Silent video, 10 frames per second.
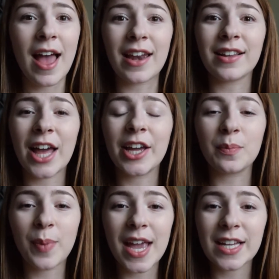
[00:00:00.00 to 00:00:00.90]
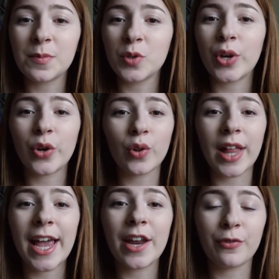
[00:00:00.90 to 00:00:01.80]
and allowing peace between
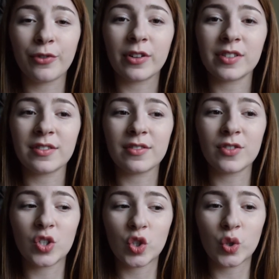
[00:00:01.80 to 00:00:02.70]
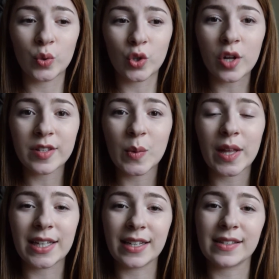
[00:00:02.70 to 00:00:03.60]
Orlais and Ferelden to
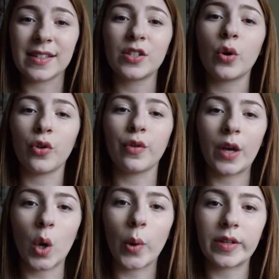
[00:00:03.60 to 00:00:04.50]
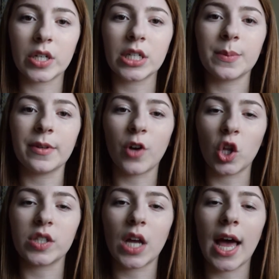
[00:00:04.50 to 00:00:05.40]
consequently exist, although they're always going to be
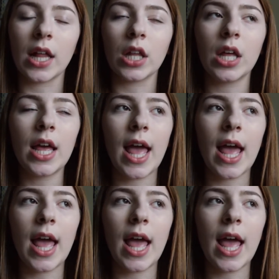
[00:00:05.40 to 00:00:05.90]
volatile